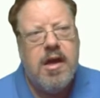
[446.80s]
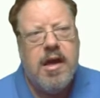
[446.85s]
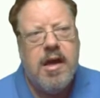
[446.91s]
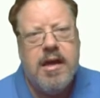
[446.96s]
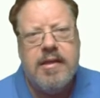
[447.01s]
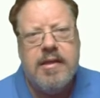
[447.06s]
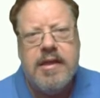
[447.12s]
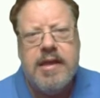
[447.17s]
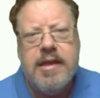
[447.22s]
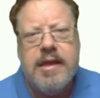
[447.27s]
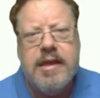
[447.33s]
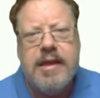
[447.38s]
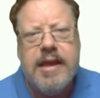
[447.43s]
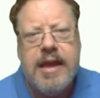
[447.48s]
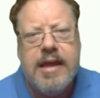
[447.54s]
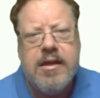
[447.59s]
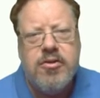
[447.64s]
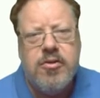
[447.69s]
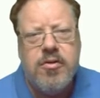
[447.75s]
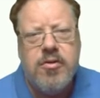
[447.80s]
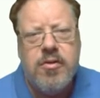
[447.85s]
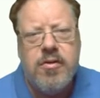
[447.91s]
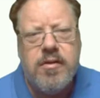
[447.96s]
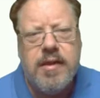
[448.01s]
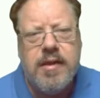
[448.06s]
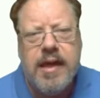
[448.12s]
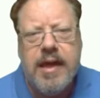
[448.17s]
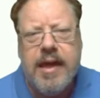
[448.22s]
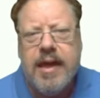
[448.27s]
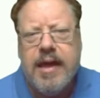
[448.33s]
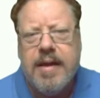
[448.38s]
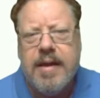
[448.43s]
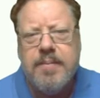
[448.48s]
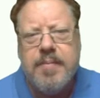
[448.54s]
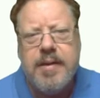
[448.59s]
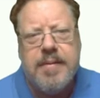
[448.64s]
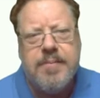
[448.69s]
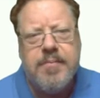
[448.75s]
teenagers
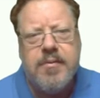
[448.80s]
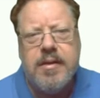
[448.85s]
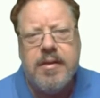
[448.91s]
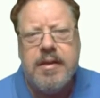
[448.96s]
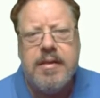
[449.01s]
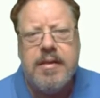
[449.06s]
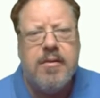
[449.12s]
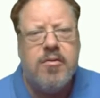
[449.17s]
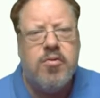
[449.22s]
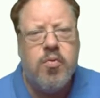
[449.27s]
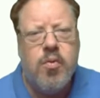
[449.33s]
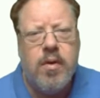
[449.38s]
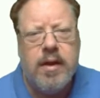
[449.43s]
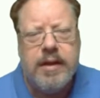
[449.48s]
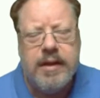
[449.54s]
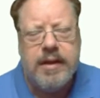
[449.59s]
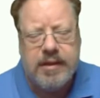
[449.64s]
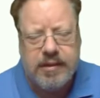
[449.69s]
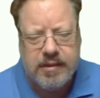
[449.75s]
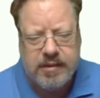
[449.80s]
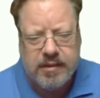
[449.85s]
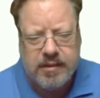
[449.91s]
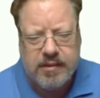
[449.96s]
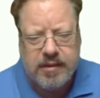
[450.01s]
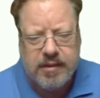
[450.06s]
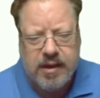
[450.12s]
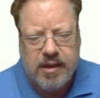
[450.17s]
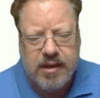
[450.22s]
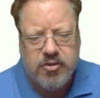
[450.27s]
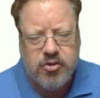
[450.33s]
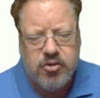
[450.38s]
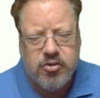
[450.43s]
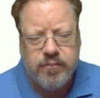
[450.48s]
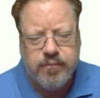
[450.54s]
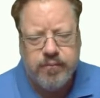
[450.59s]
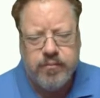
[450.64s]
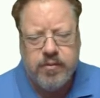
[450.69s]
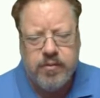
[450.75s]
and people in their 20s and such.
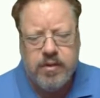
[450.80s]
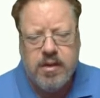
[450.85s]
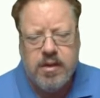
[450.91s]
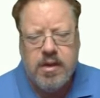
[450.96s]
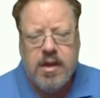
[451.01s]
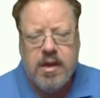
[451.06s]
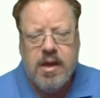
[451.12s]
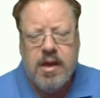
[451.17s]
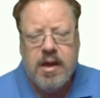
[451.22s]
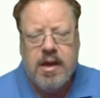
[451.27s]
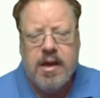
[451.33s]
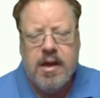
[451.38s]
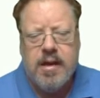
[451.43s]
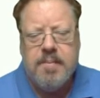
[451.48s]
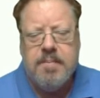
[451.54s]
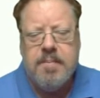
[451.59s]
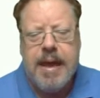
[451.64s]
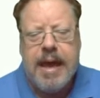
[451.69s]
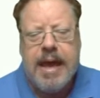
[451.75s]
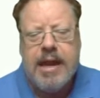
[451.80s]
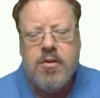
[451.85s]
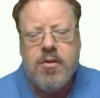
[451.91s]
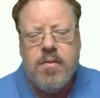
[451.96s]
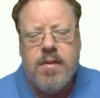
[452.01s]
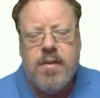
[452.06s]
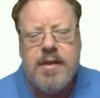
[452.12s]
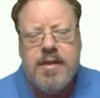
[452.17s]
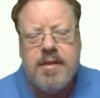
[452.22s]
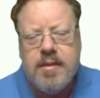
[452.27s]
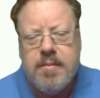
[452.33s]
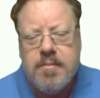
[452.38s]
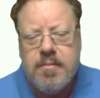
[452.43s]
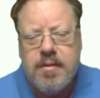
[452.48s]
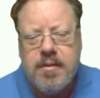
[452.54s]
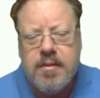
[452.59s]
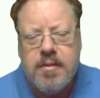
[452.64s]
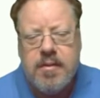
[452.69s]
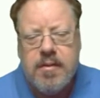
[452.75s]

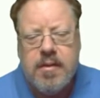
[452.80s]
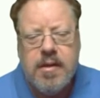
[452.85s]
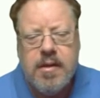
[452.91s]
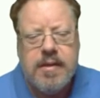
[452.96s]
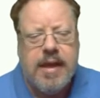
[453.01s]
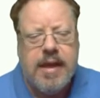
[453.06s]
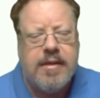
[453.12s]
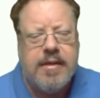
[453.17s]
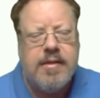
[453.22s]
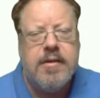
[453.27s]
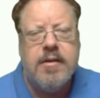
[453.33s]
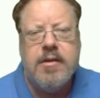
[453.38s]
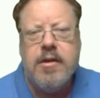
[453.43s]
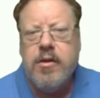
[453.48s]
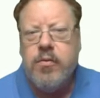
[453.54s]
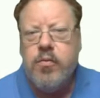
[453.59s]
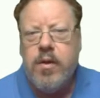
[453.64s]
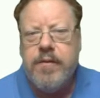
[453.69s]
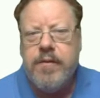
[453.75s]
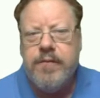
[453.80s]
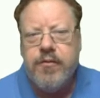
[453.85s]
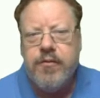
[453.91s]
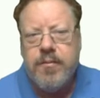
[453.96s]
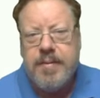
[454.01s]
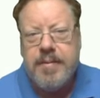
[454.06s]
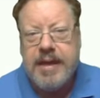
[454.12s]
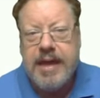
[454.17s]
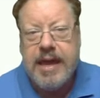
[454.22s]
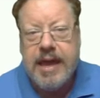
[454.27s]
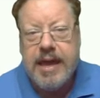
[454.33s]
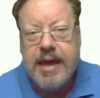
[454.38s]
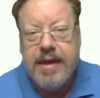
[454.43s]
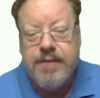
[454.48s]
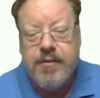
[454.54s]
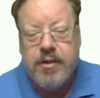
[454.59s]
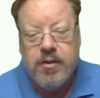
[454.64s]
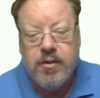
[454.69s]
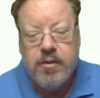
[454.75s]
Mannerisms, that's a good one for
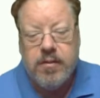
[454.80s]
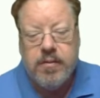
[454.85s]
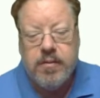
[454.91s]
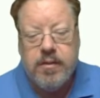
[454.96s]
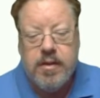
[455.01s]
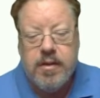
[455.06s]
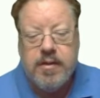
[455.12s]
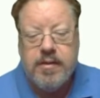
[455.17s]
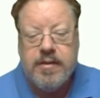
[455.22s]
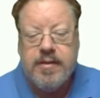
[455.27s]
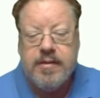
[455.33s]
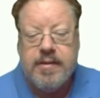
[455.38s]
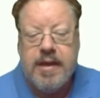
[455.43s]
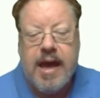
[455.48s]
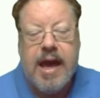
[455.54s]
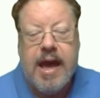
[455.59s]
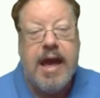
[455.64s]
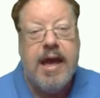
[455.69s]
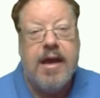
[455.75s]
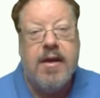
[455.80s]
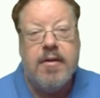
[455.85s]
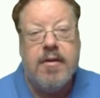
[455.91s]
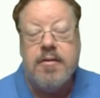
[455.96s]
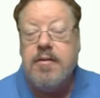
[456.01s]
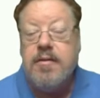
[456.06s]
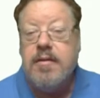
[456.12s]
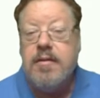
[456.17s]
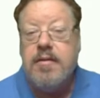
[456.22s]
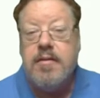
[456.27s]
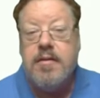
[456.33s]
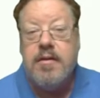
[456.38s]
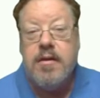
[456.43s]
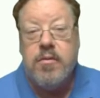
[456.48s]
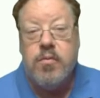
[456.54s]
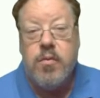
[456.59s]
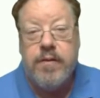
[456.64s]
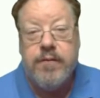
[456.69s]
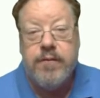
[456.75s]
behavior. Style is a
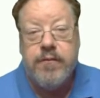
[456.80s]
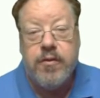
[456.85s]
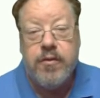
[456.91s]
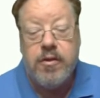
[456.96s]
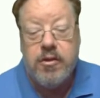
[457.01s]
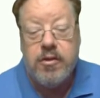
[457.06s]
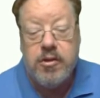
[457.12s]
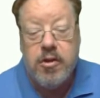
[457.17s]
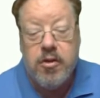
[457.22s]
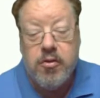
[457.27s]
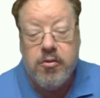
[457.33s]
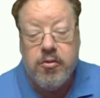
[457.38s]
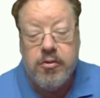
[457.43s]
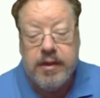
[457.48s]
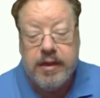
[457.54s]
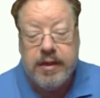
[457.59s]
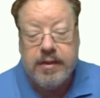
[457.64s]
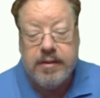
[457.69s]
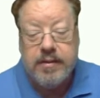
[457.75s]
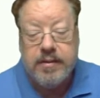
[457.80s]
good one for clothing.